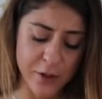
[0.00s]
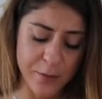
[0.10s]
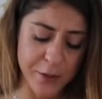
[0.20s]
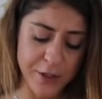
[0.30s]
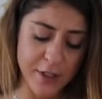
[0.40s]
for the
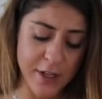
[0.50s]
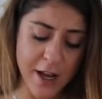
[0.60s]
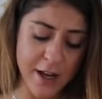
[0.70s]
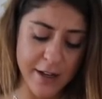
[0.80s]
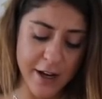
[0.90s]
person
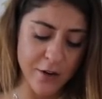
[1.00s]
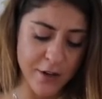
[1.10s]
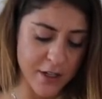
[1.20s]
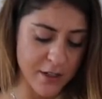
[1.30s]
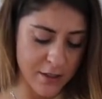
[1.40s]
that
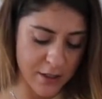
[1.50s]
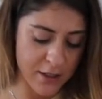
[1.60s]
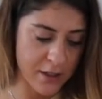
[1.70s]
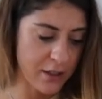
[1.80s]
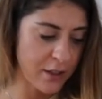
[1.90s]
Aries
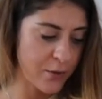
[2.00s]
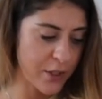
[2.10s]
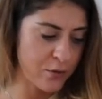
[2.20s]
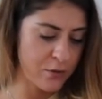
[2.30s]
is dealing with?